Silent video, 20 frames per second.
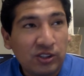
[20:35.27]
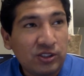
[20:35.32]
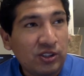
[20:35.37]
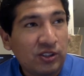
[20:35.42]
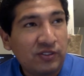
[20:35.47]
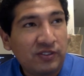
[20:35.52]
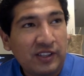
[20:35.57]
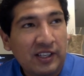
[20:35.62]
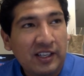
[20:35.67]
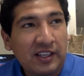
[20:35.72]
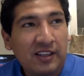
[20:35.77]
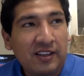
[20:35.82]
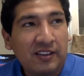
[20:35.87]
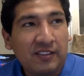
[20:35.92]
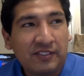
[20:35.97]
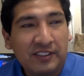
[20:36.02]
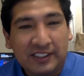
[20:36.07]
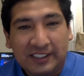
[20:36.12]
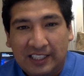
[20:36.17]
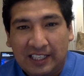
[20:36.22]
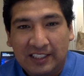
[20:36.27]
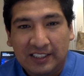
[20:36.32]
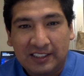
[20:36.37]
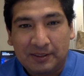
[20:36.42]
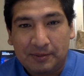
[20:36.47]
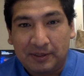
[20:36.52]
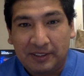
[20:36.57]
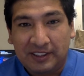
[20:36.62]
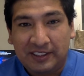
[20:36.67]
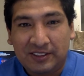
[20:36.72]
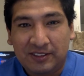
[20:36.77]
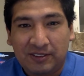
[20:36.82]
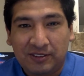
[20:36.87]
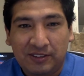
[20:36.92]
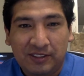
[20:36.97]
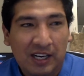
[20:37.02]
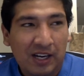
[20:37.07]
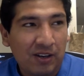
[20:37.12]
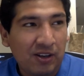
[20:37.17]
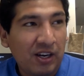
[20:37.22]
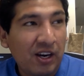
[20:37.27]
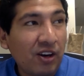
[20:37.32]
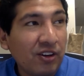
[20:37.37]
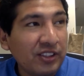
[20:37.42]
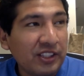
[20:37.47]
of first-hand experience on how